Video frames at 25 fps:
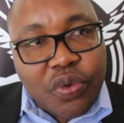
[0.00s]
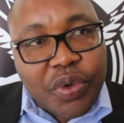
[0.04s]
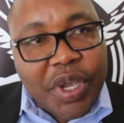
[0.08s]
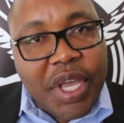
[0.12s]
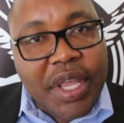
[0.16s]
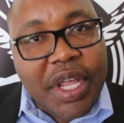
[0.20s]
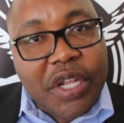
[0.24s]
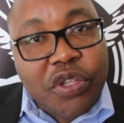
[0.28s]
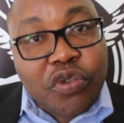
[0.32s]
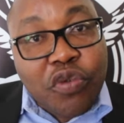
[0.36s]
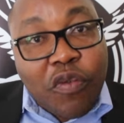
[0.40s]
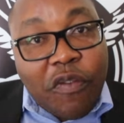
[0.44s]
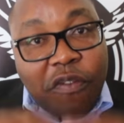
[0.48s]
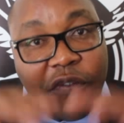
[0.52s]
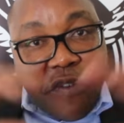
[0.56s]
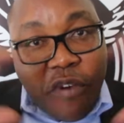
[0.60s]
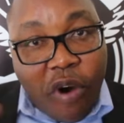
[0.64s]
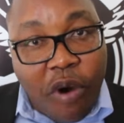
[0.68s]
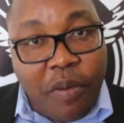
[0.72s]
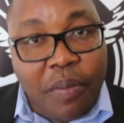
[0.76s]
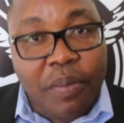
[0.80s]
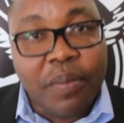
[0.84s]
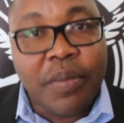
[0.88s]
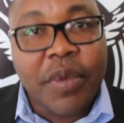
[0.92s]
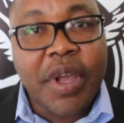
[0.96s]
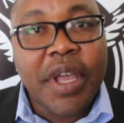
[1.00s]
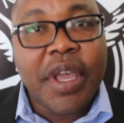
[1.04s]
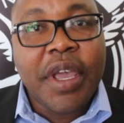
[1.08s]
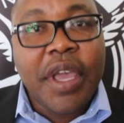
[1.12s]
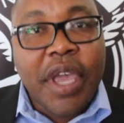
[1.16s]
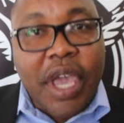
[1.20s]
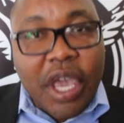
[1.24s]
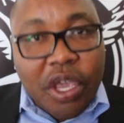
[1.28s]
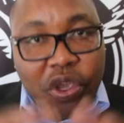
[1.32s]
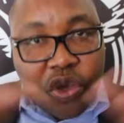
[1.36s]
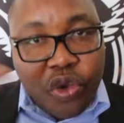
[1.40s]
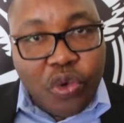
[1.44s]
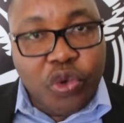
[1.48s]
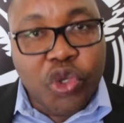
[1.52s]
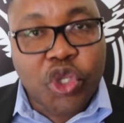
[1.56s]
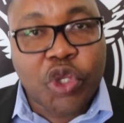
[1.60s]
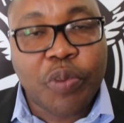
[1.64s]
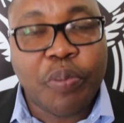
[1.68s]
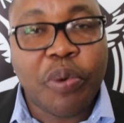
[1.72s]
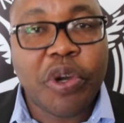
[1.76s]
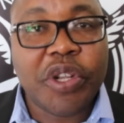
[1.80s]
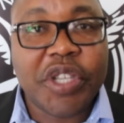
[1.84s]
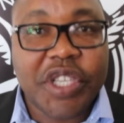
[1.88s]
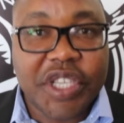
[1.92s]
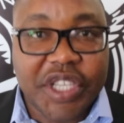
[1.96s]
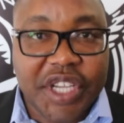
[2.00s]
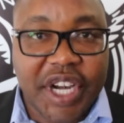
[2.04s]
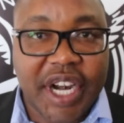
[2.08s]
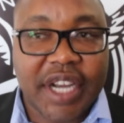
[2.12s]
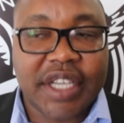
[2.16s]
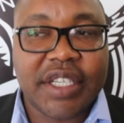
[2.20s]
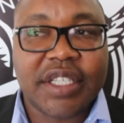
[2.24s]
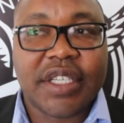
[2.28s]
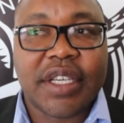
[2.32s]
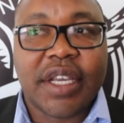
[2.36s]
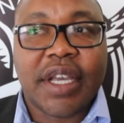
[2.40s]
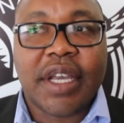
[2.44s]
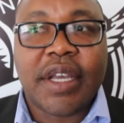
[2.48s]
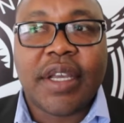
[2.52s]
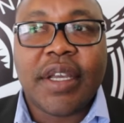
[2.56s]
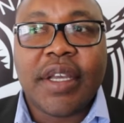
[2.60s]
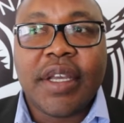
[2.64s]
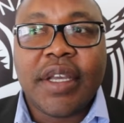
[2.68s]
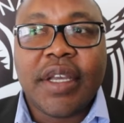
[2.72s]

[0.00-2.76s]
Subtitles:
together to form a new sport structure?